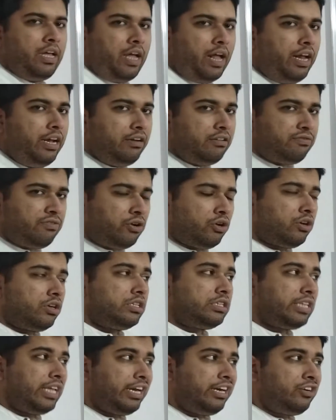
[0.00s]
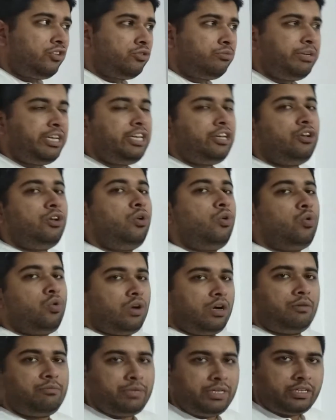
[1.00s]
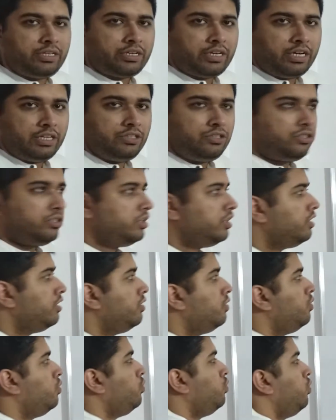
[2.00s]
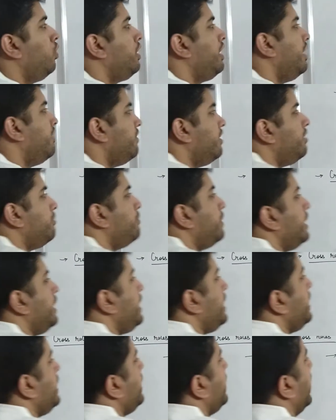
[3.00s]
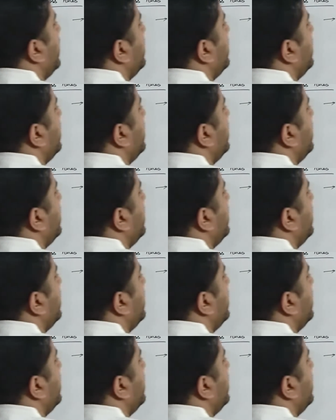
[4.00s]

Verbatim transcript: And for there to be no arbitrage, whatever money he